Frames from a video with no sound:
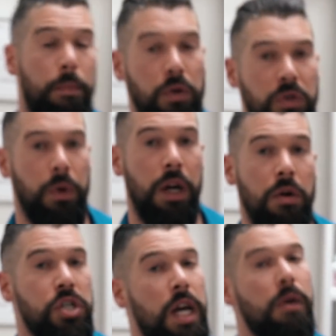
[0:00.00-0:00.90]

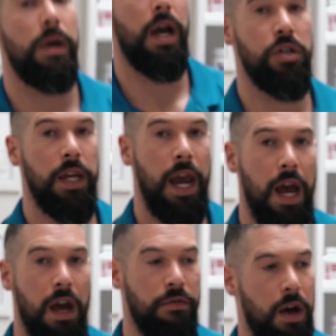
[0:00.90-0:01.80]
post-workout shake, we actually
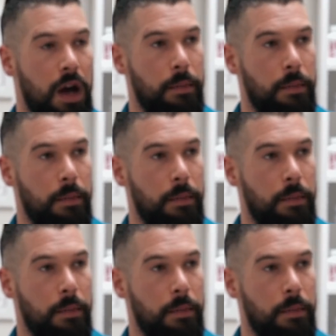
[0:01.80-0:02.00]
have